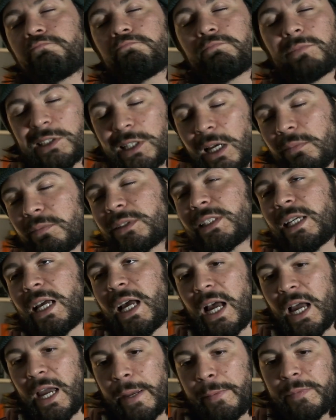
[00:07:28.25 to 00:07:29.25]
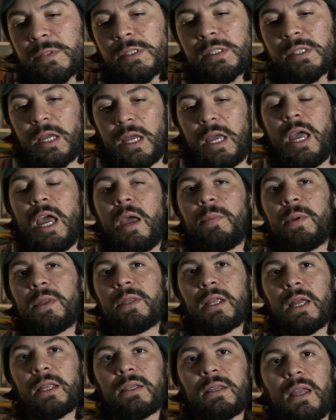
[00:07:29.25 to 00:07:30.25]
sometimes
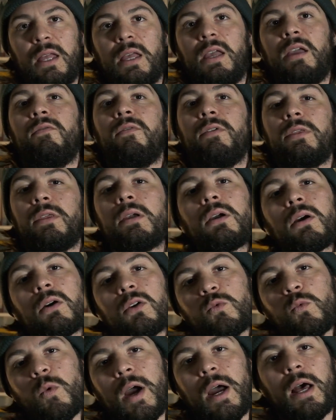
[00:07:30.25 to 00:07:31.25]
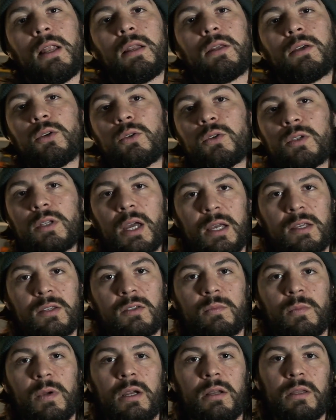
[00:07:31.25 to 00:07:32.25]
happen that everything goes well, good
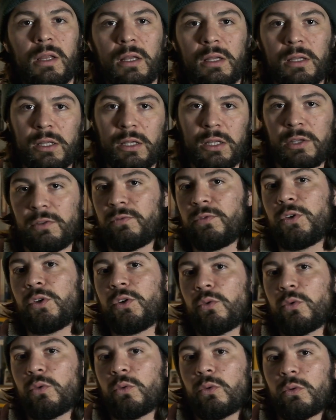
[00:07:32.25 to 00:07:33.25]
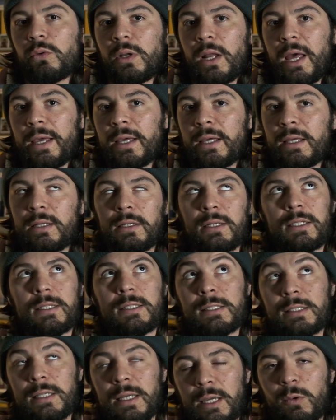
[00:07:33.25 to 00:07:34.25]
customer that give you, like, let's
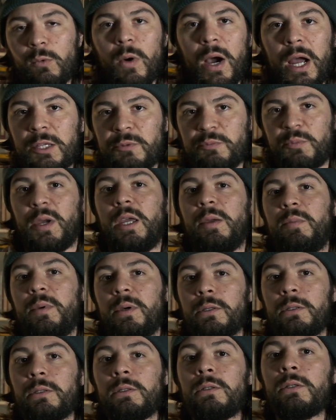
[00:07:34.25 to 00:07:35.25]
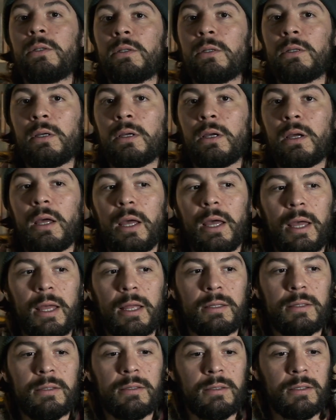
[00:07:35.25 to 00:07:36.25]
say, white paper
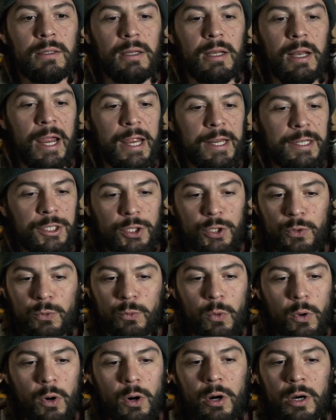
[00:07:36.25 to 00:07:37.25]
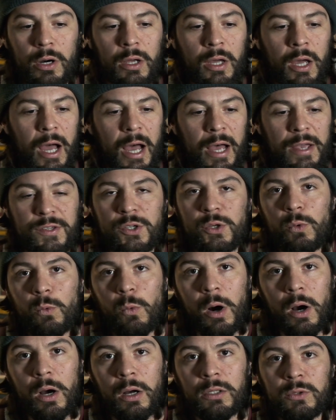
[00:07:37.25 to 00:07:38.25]
and let you work as you
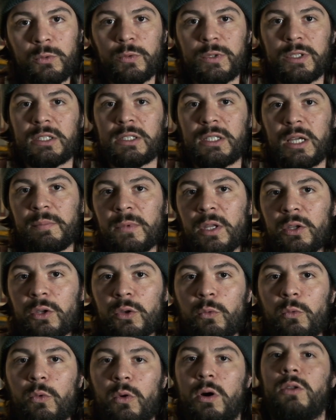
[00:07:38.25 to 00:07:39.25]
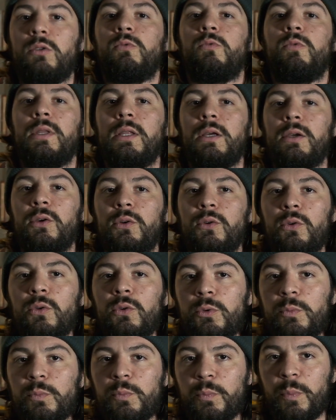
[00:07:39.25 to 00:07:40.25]
want, with the time that you want, with a
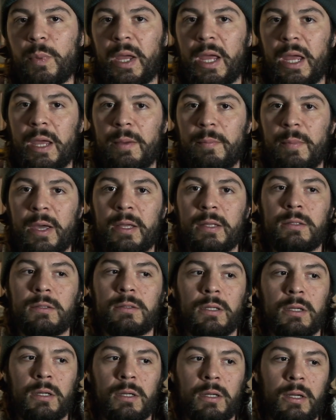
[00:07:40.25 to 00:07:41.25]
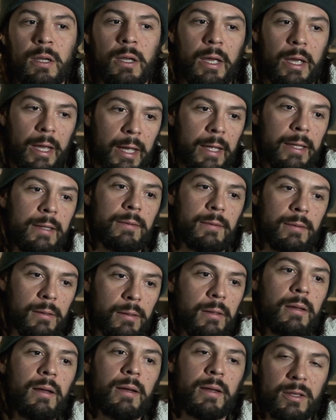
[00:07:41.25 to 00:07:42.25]
good payment, and
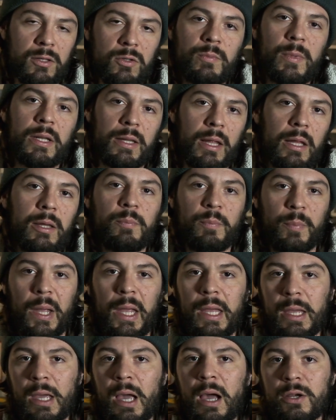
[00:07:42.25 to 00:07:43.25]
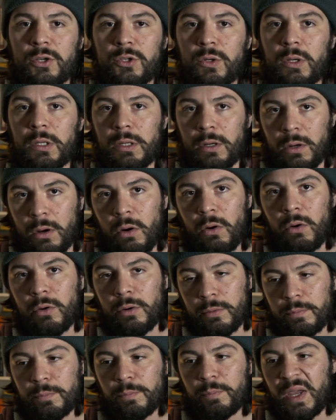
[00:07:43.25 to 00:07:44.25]
a customer that pay actually,
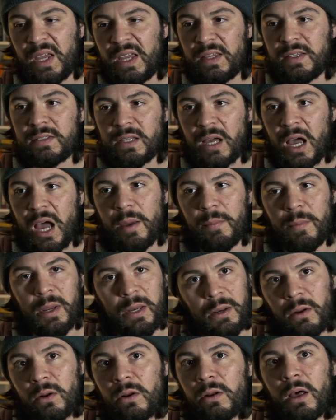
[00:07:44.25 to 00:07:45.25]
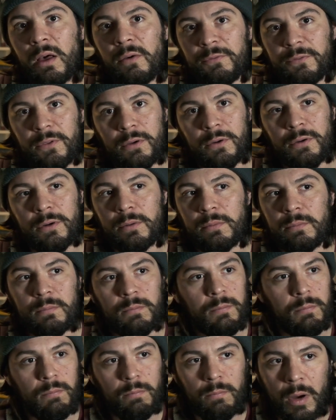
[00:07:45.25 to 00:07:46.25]
or paying time and not after
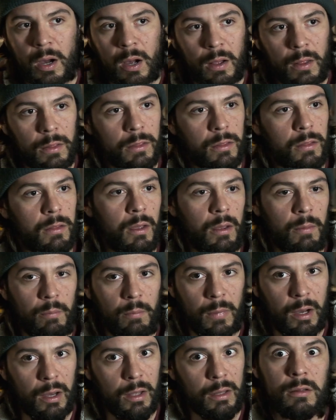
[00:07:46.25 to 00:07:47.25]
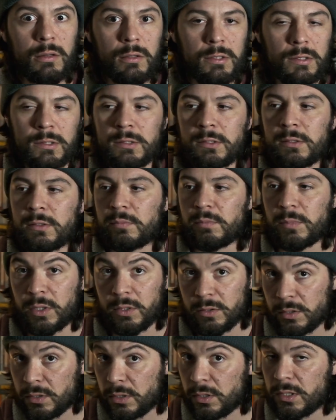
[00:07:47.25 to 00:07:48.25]
month and months,
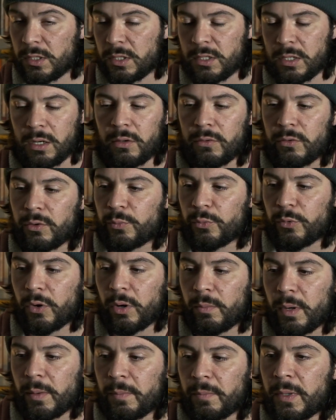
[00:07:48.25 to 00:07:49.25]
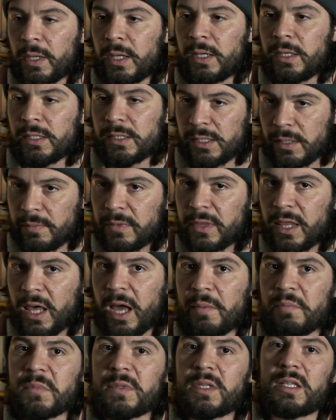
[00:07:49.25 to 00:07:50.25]
because this is another problem.
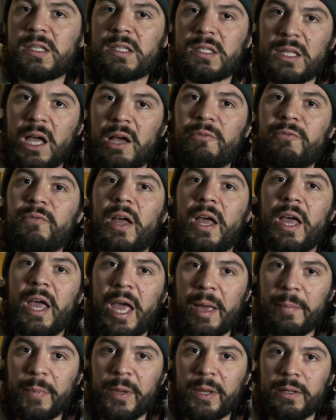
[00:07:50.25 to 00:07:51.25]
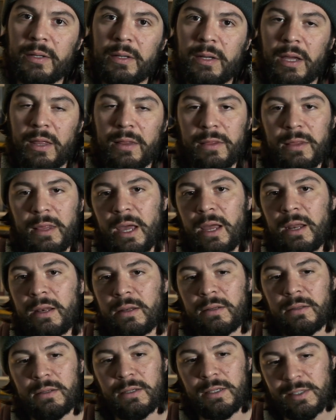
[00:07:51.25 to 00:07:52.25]
Sometimes this stuff happens, and
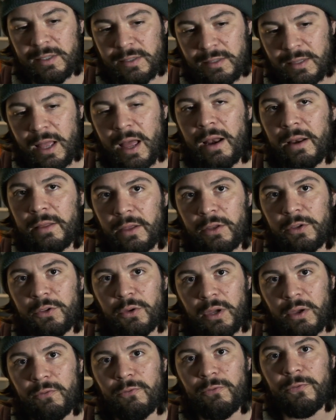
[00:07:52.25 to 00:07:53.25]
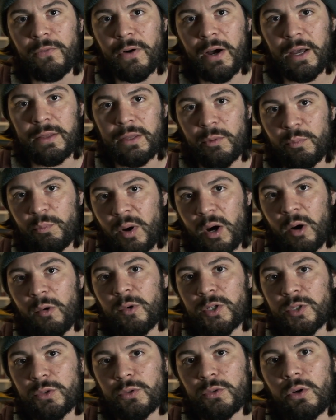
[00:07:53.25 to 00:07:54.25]
then it's there that you can find the
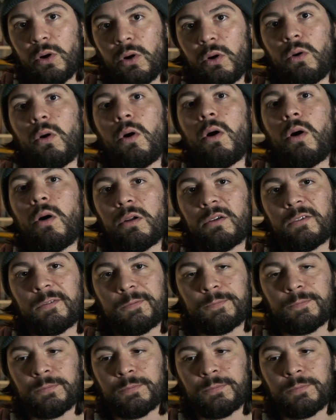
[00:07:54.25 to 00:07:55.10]
power to go on.